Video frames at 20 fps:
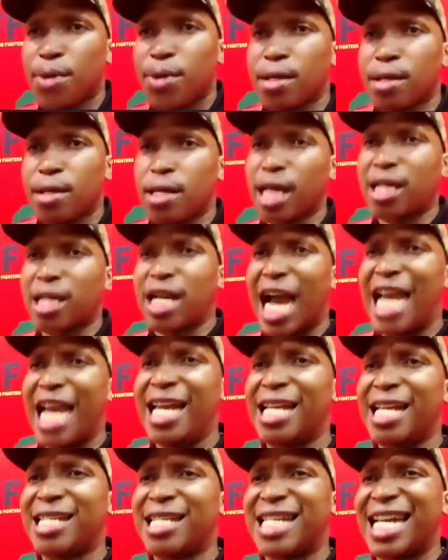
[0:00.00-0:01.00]
The guy
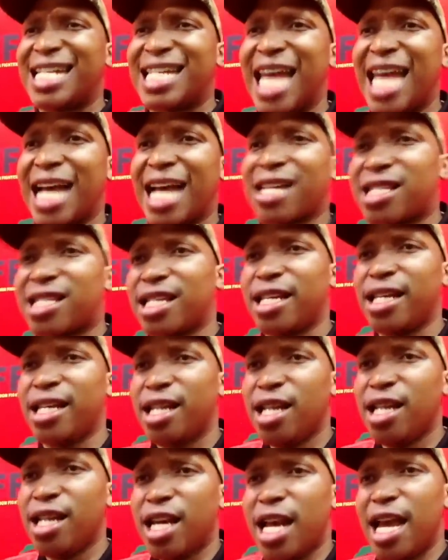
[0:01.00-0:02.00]
is a taxi,
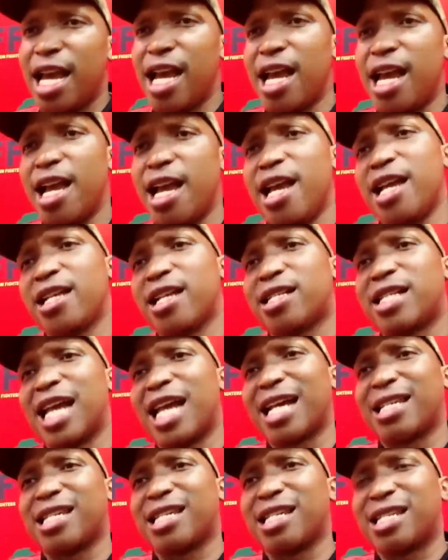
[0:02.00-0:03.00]
uh,
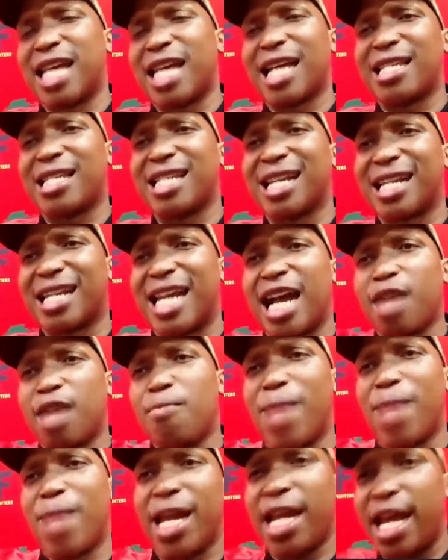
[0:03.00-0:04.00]
taxi, taxi rank
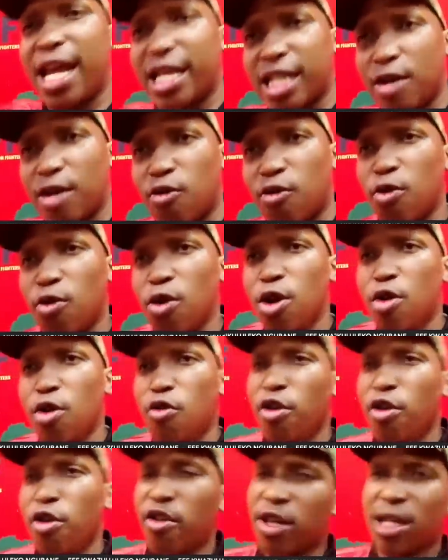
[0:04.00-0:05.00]
manager. Who,
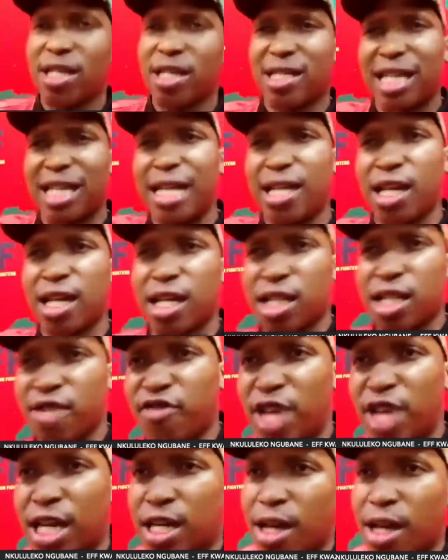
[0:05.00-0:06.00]
we recently received
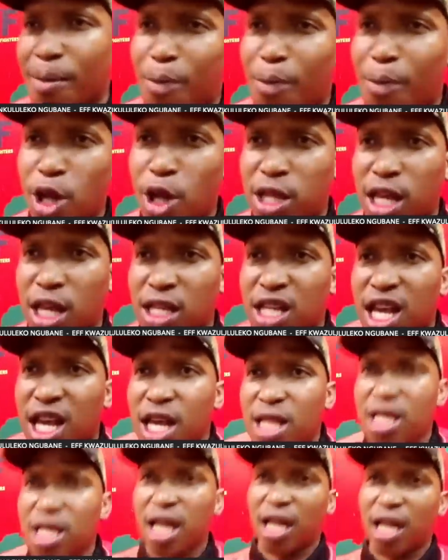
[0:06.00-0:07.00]
that report that
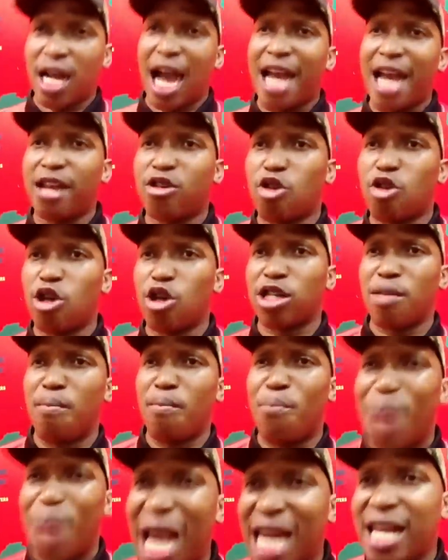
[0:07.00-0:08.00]
the guy called
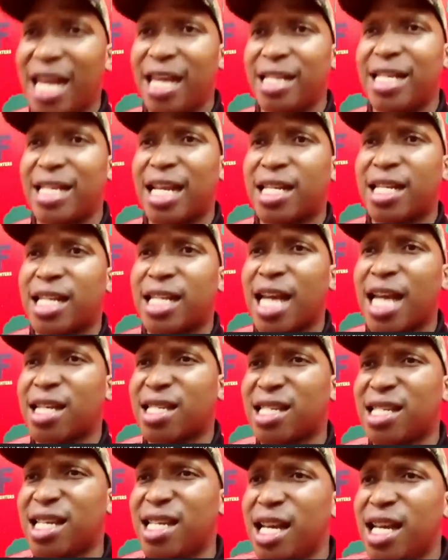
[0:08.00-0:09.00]
Mbele is a
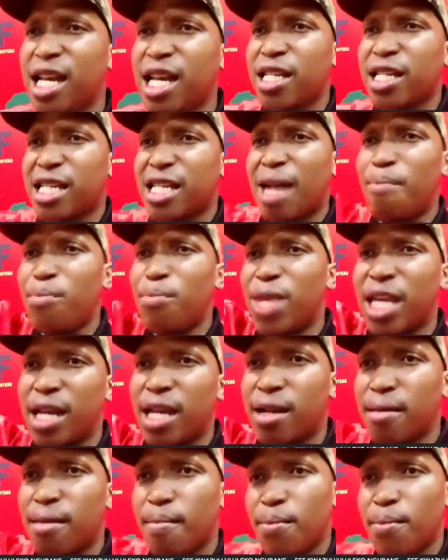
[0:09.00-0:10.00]
taxi
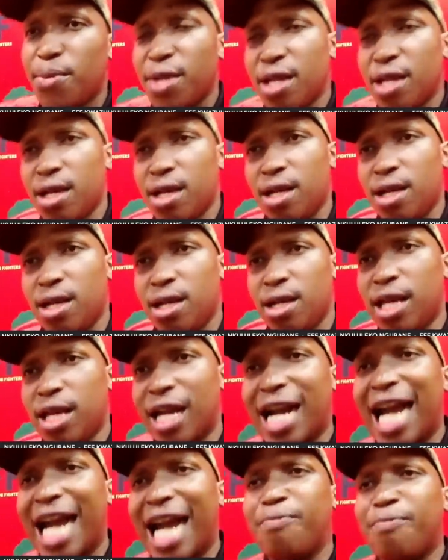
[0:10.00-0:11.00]
something. The
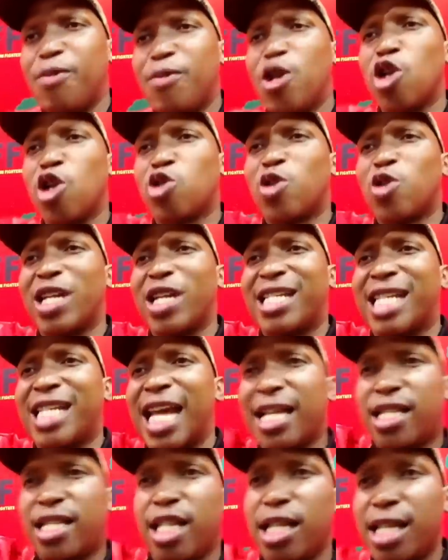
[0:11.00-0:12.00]
guy belongs to a
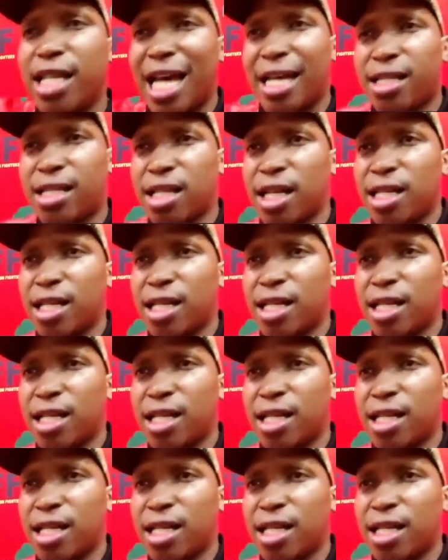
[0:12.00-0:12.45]
taxi industry.